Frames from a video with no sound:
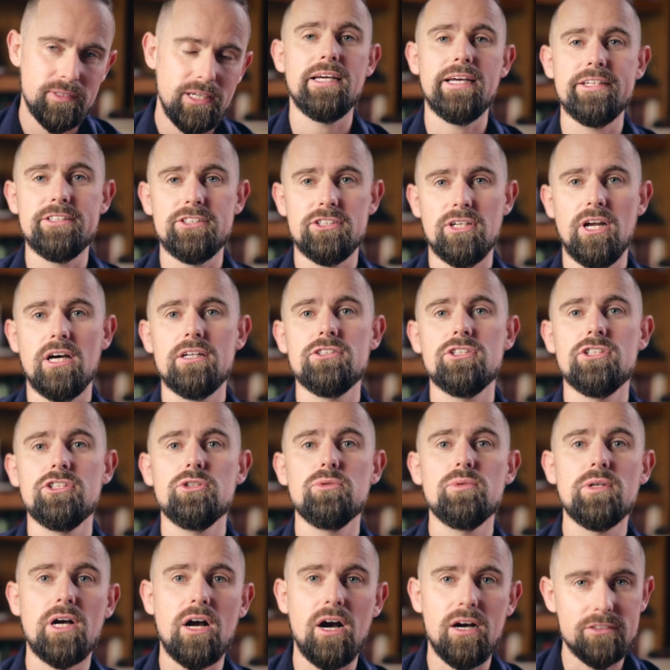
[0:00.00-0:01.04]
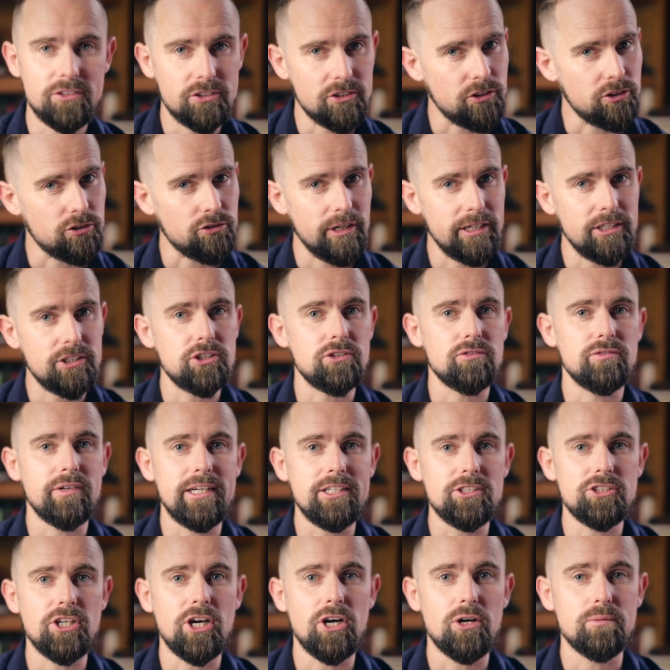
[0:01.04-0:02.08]
It's not to do with concentration
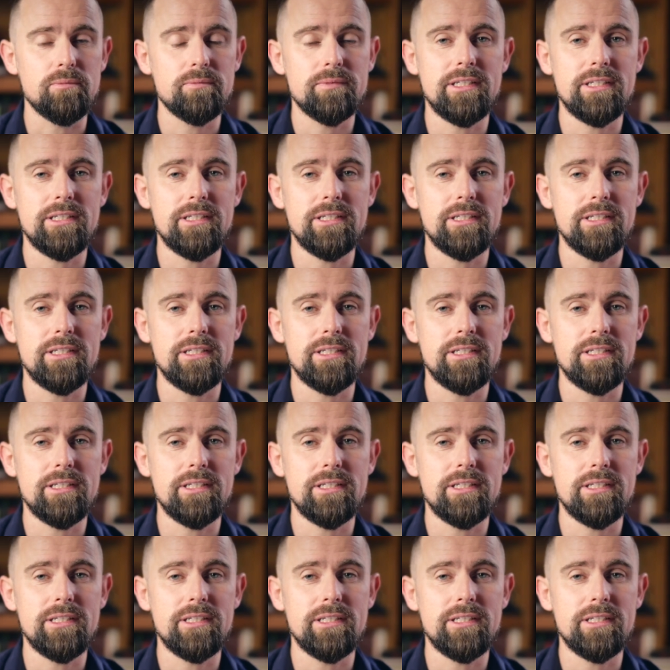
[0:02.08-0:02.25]
ratio,